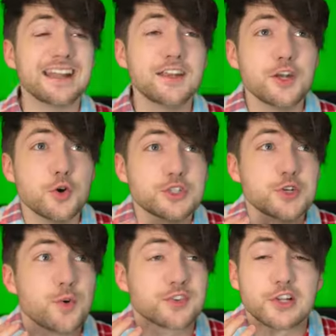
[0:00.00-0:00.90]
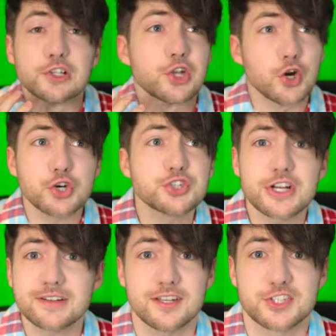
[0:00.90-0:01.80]
didn't know she was
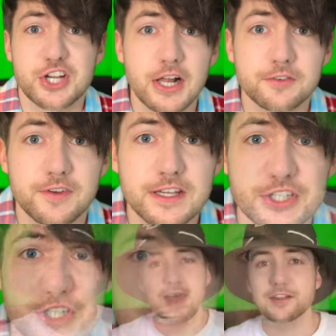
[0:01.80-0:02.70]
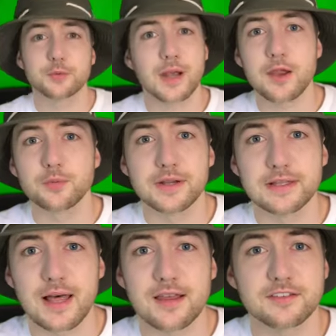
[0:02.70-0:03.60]
allergic to shellfish. And that's when I
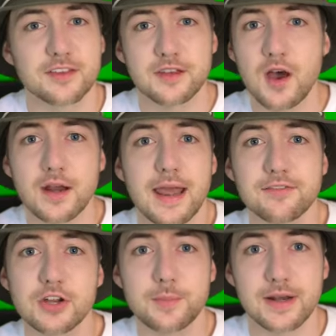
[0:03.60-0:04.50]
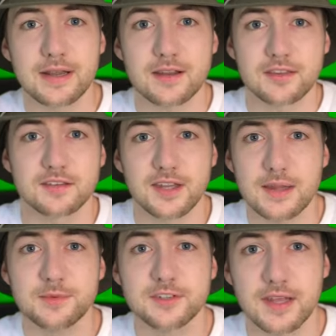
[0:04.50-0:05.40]
realized that not everybody has the
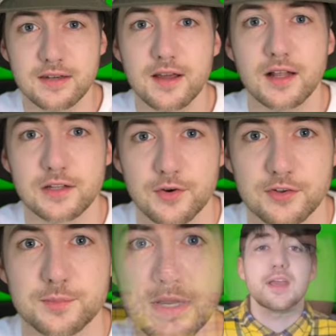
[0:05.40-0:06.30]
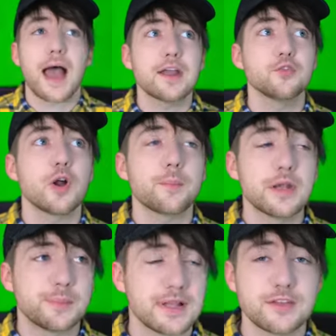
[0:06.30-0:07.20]
same skin color as me. See, I grew up in
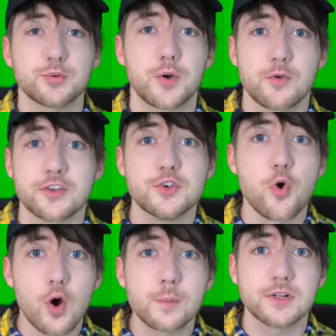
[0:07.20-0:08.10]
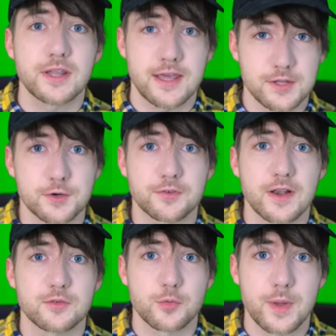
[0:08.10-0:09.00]
a place where it was normal to hit your
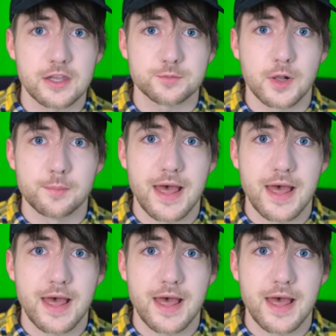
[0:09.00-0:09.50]
friends with baseball